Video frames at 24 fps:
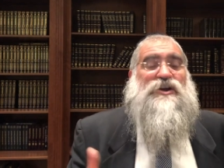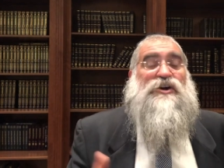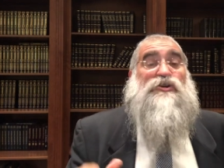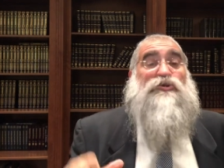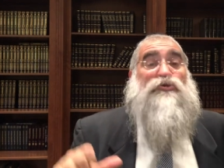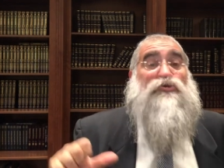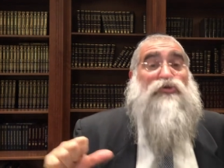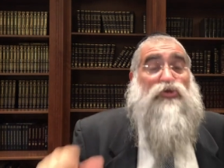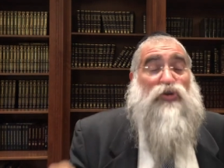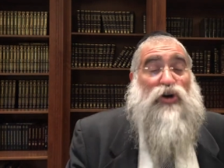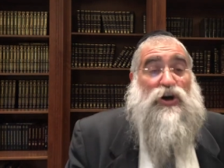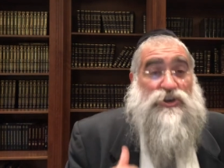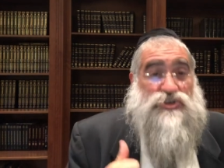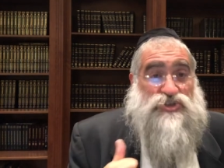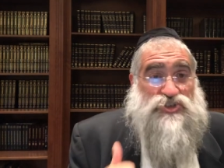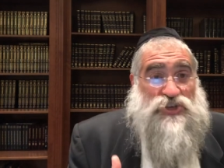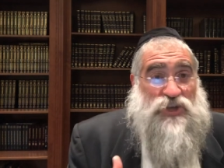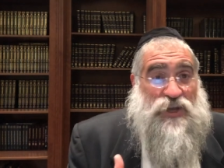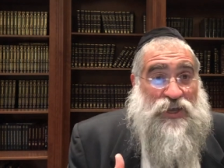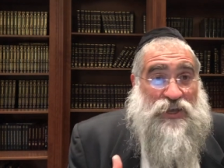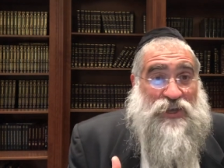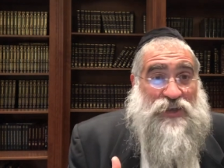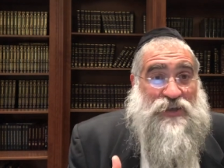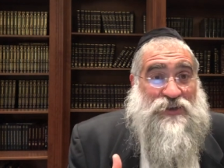
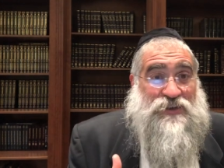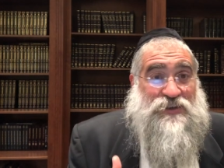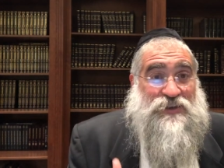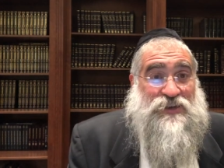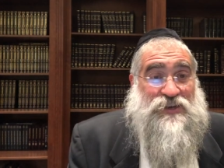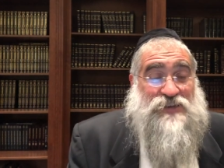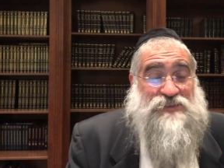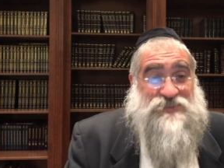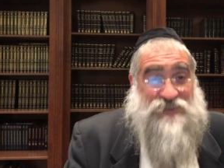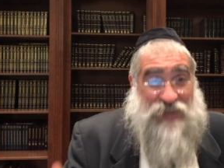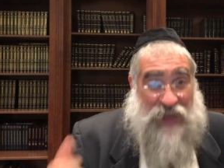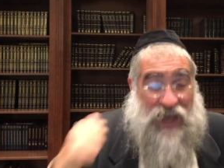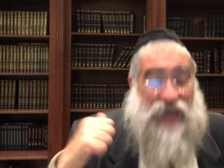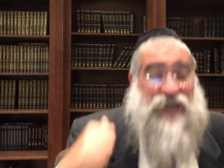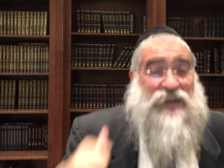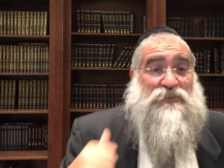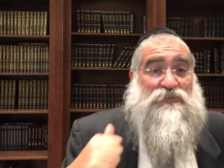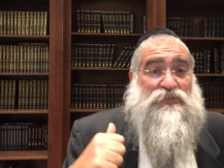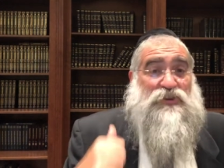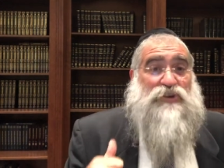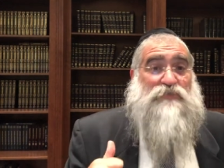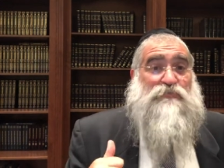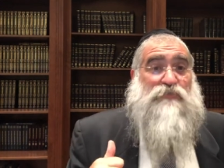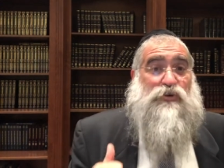Roshe is the head
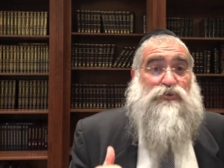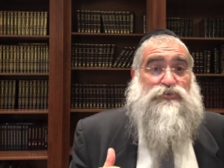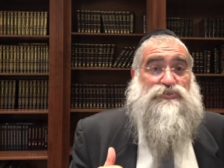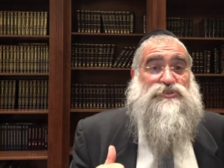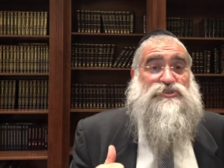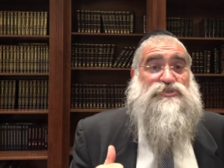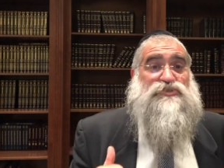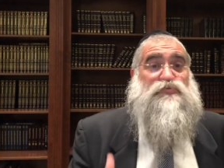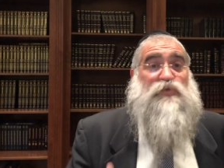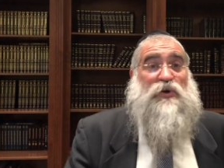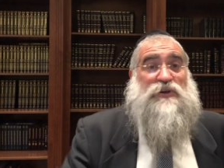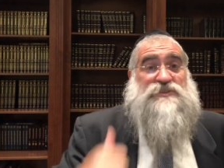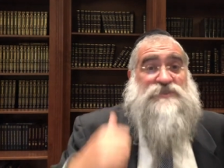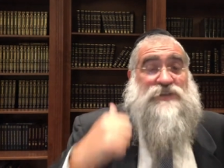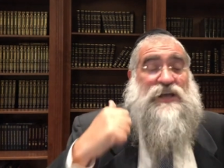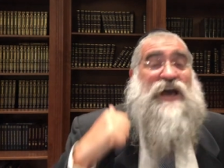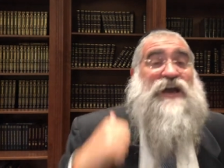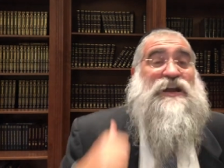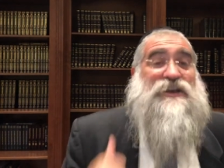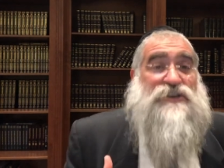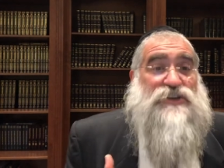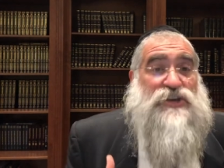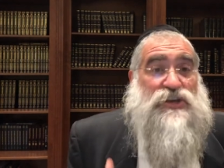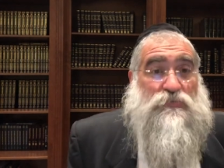of the emotions. What's the
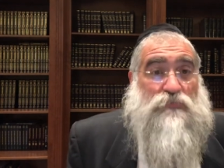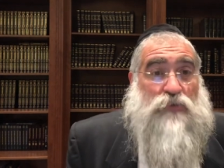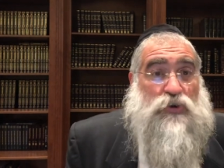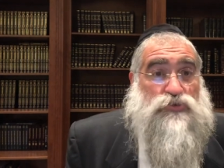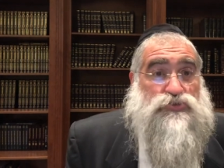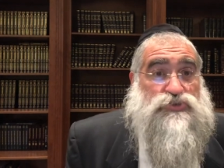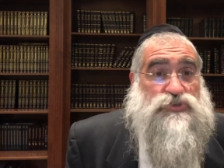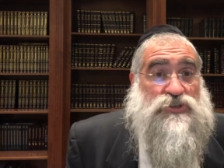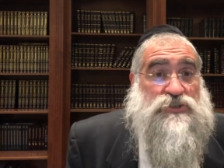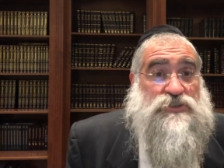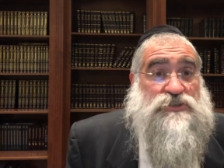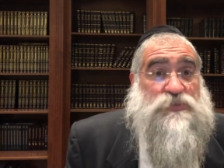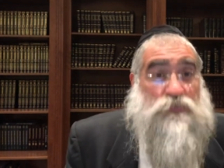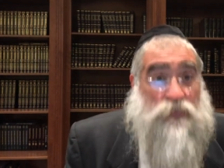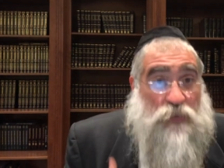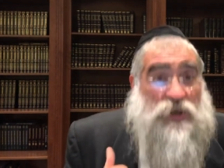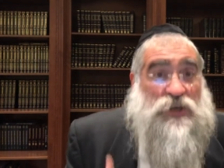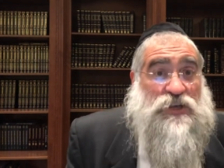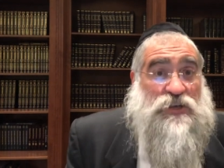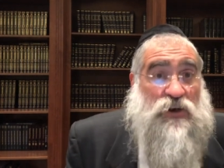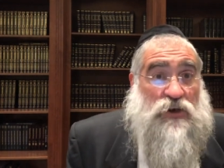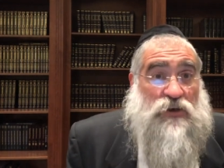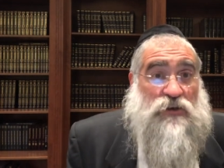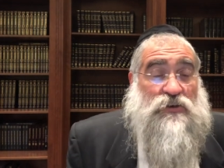head of the emotions?
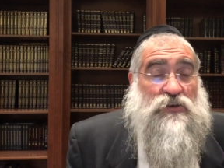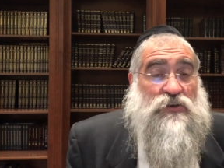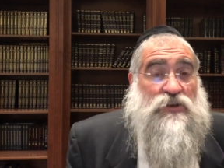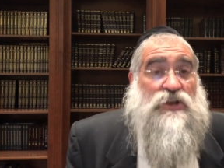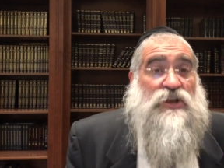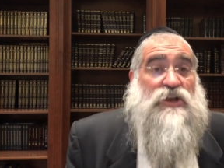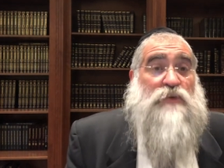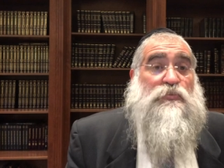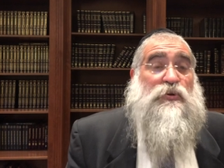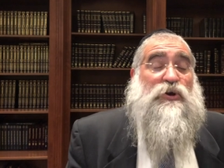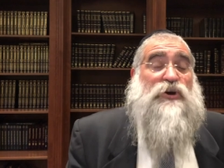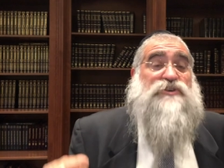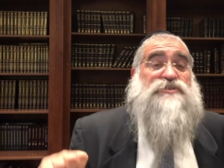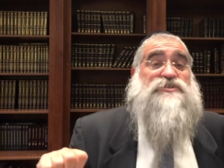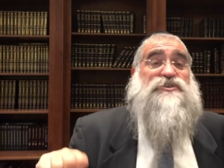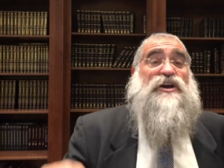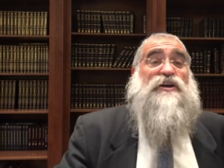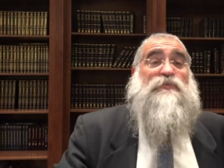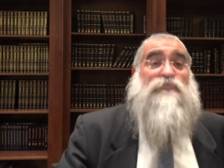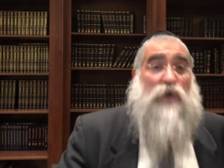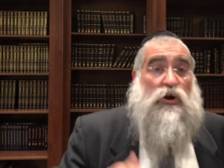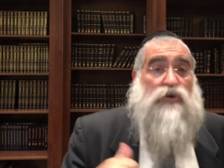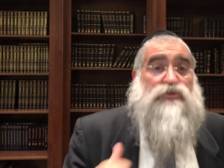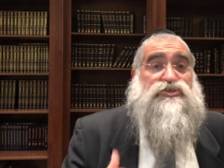Bina. Because the
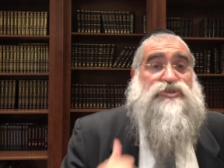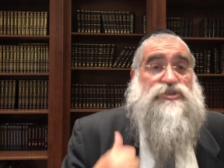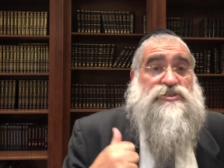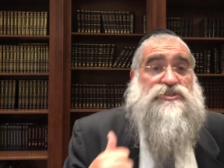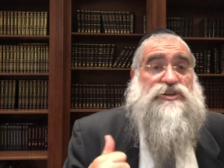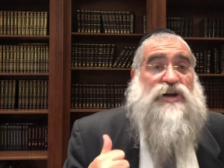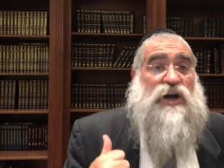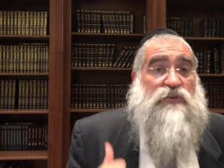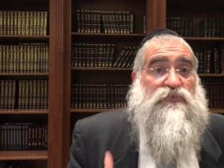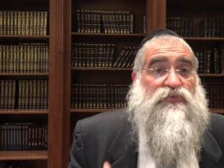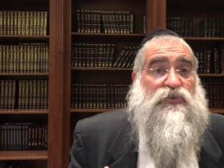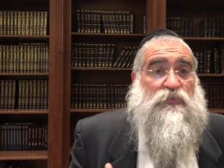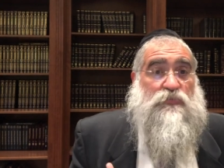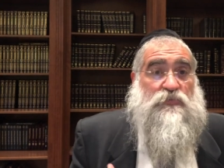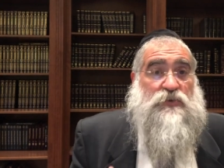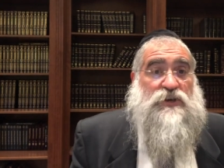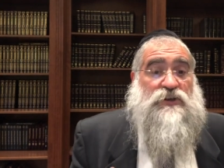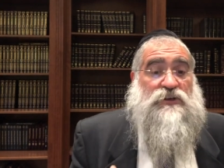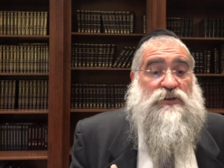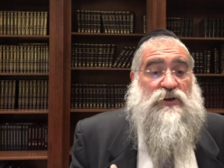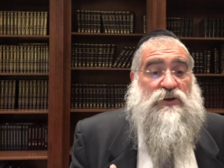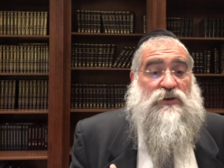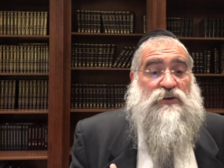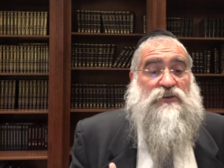emotions come from
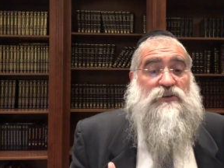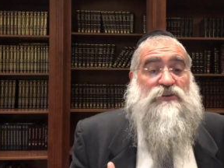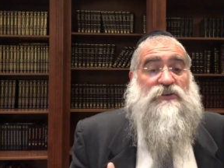Bina.